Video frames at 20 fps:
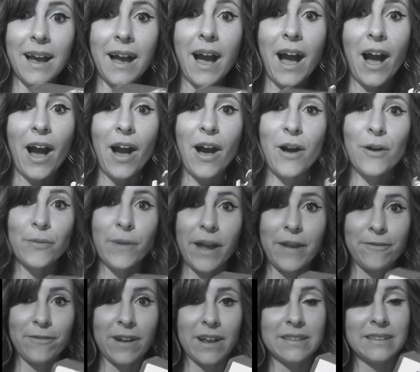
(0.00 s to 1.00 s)
All
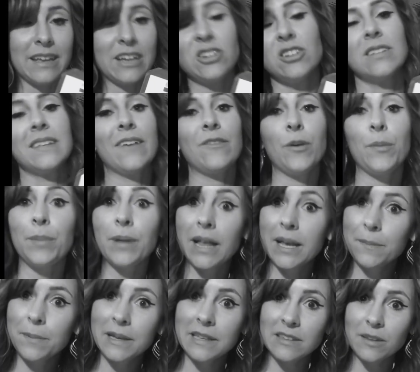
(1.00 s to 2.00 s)
right, friends, I just have a
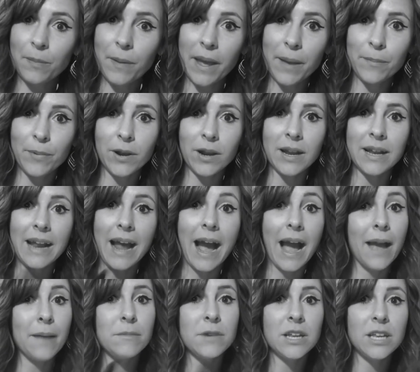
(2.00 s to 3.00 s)
blank piece of paper and
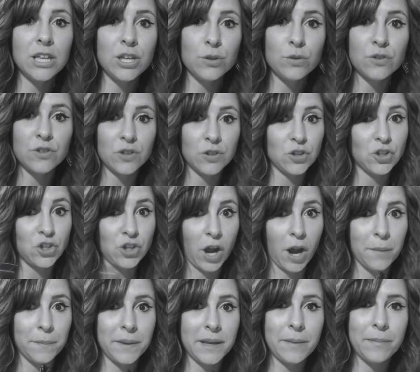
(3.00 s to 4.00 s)
I'm going to use a
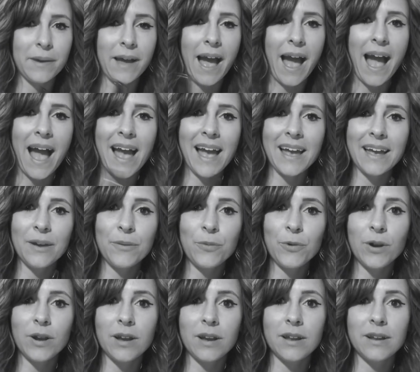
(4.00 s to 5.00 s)
Sharpie, but I
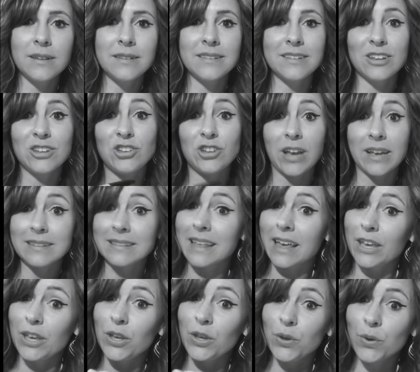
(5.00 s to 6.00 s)
would suggest
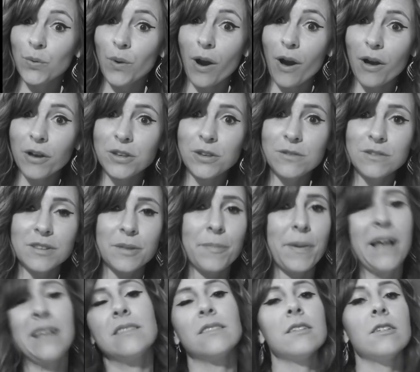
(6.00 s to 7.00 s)
that you all use a
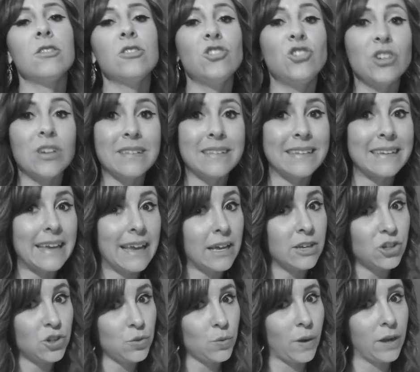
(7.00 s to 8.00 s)
pencil just in
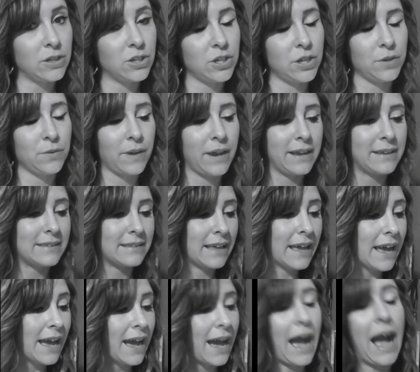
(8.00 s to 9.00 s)
case you want to erase.
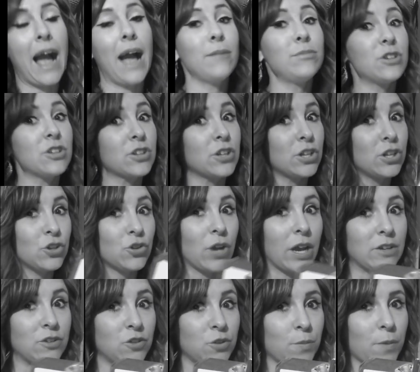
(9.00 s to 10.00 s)
I'm just going to try
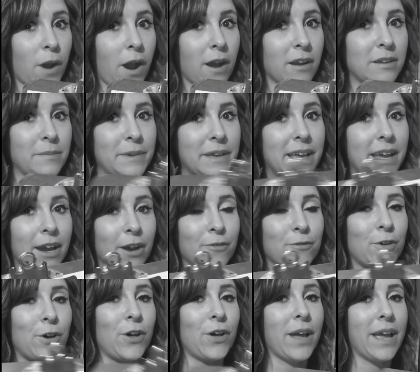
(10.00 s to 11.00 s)
super hard to be
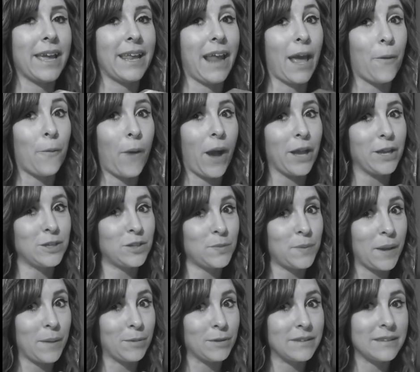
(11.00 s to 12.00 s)
careful and I want you to be
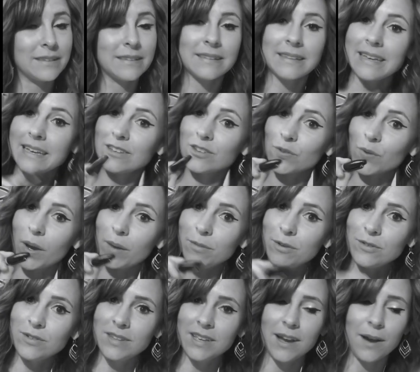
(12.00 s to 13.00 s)
able to see, so I'm
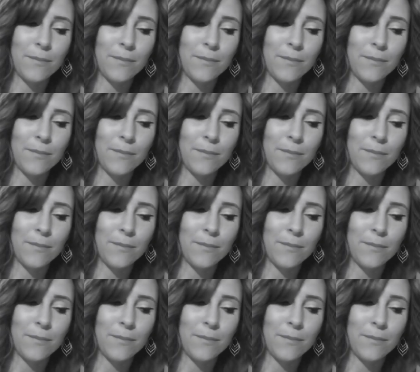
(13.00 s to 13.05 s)
using a